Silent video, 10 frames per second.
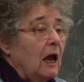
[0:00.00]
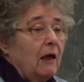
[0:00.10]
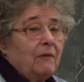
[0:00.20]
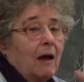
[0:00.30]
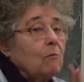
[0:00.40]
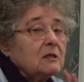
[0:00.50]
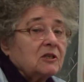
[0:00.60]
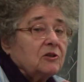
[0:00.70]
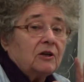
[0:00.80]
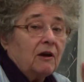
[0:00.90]
And that
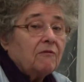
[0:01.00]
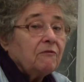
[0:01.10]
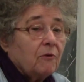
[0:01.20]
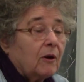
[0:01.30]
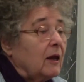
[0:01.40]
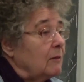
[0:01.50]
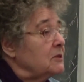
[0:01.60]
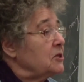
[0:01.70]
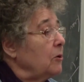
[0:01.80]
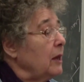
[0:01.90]
wasn't enough for him,
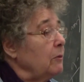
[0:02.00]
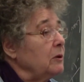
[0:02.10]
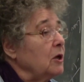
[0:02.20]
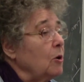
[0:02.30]
so he would